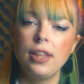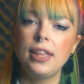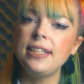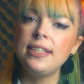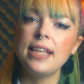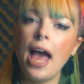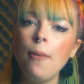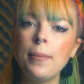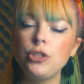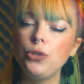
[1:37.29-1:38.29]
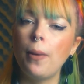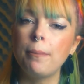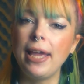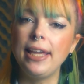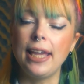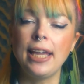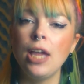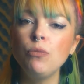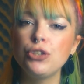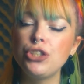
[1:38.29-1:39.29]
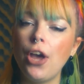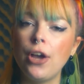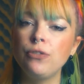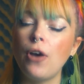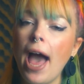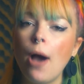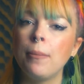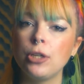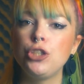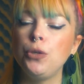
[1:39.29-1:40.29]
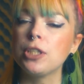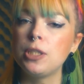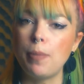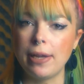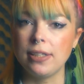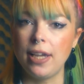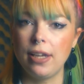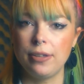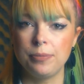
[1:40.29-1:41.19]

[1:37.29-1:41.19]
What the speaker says: This is how much you are making in return for how much you are spending.